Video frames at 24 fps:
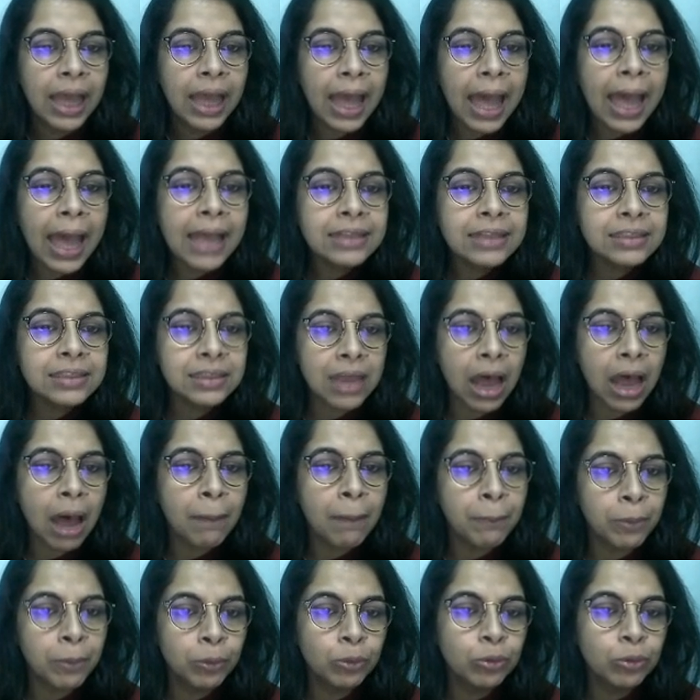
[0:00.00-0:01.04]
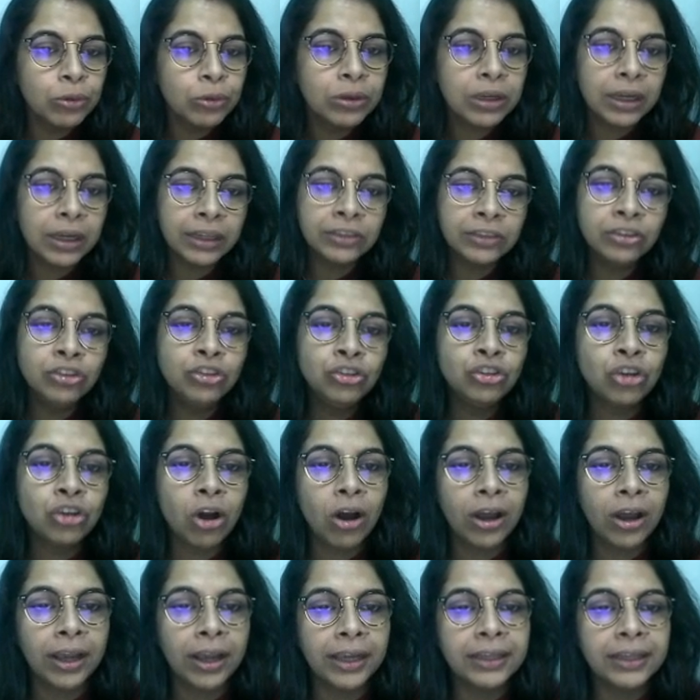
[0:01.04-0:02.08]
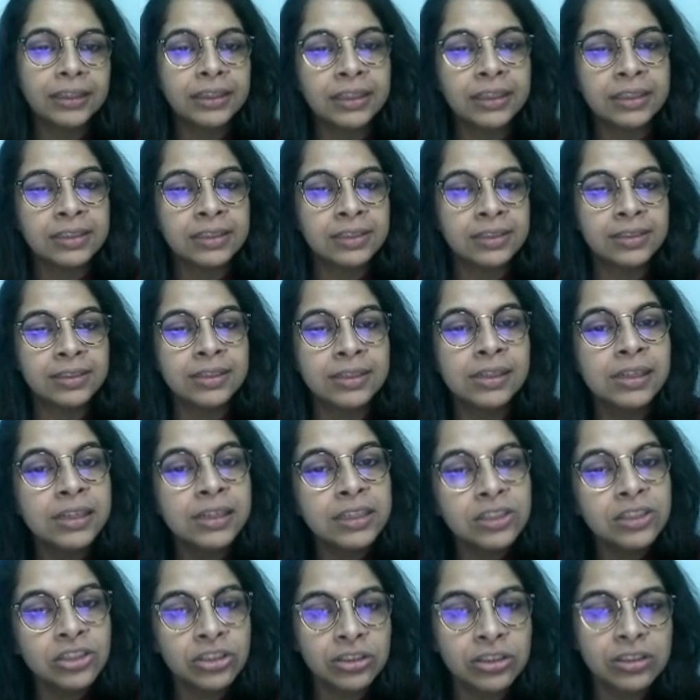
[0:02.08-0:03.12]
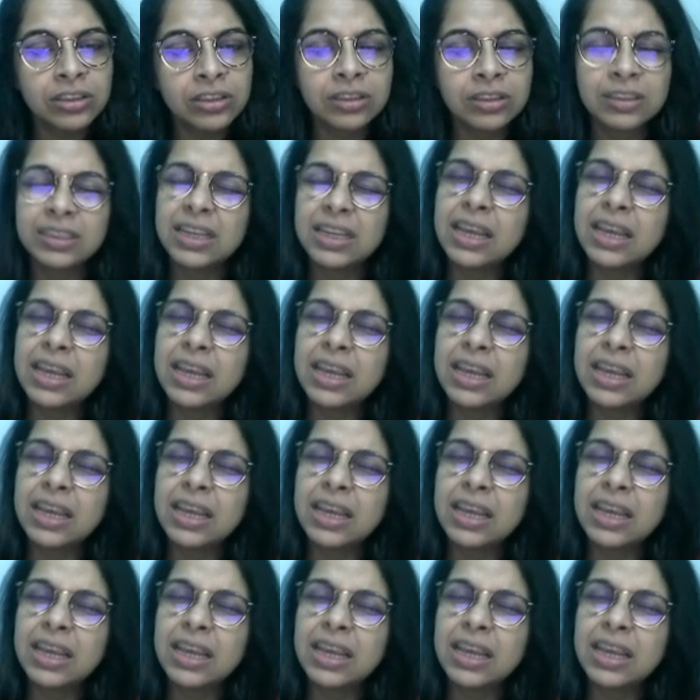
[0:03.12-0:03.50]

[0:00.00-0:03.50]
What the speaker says: As Appu enjoyed his delicious